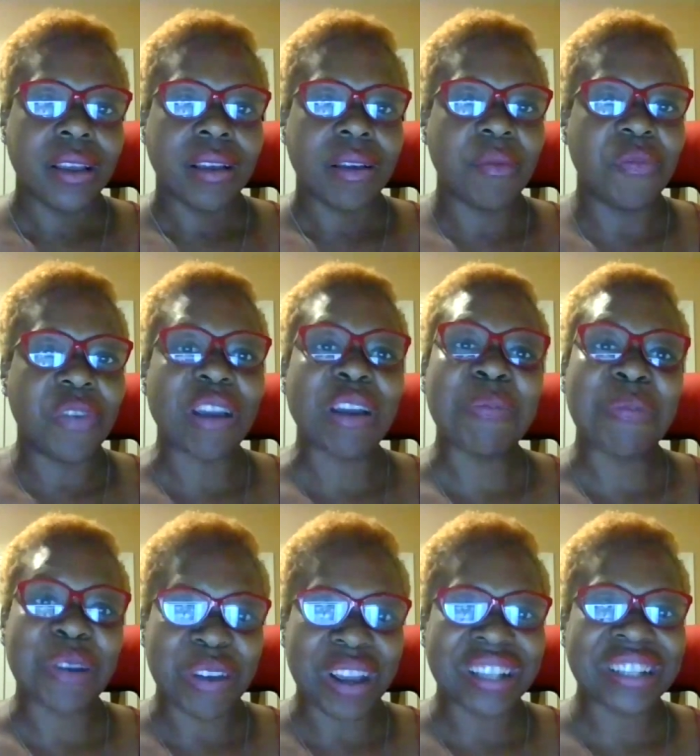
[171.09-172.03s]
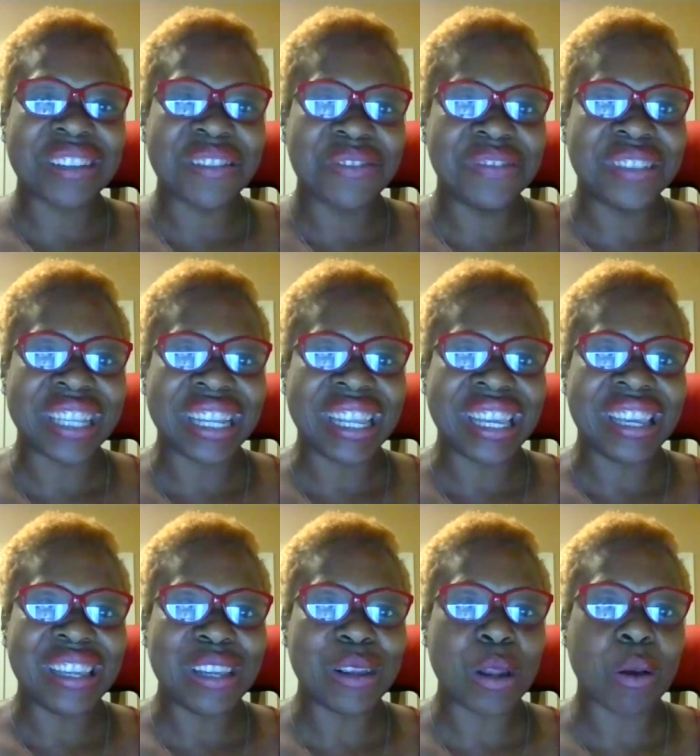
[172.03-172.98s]
very progressive city,
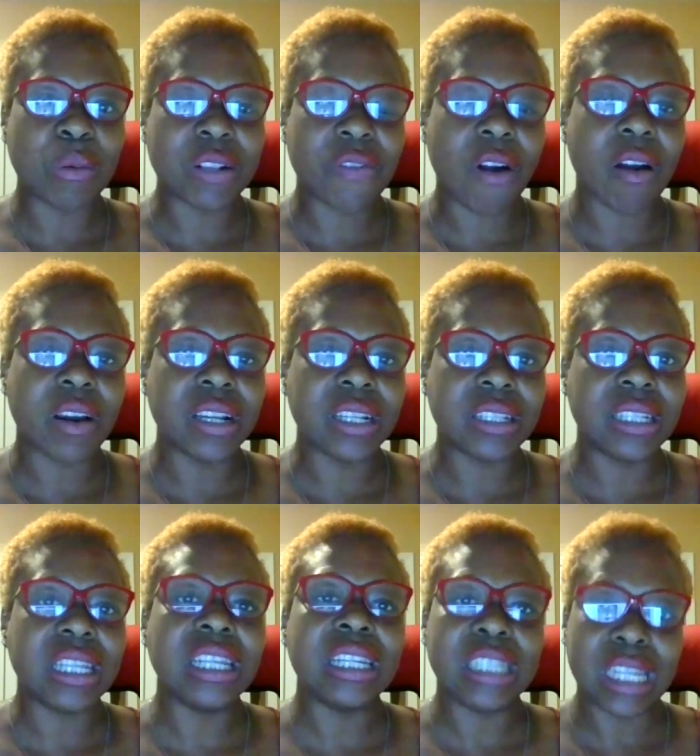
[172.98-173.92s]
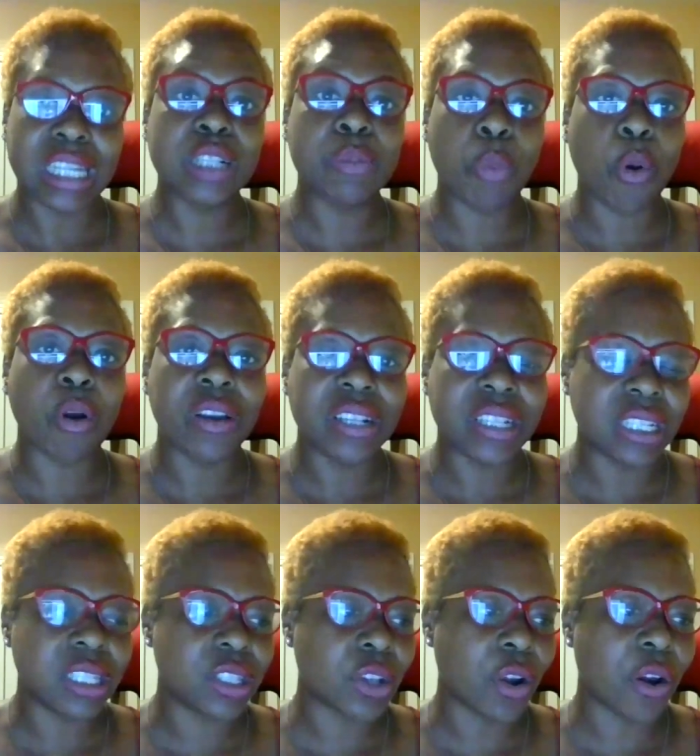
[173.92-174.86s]
as far as the diaspora is
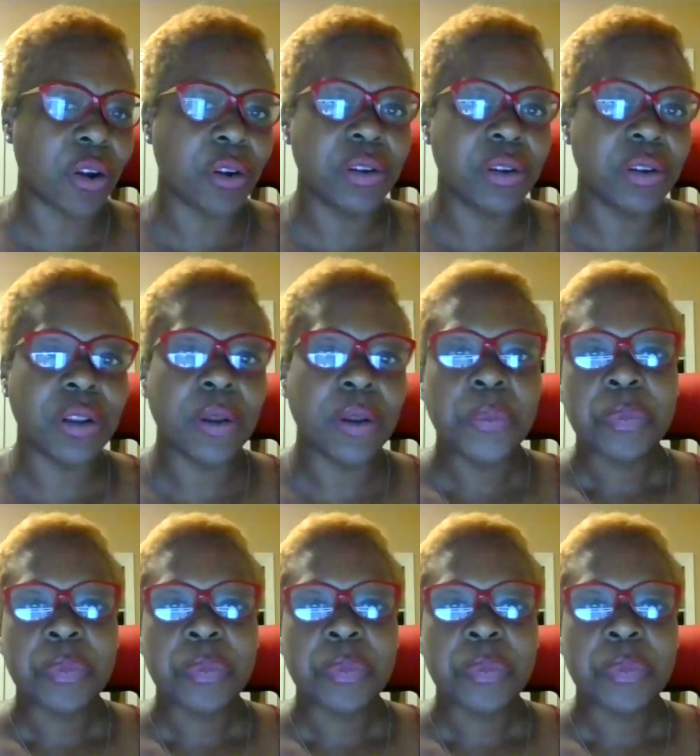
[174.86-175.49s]
concerned.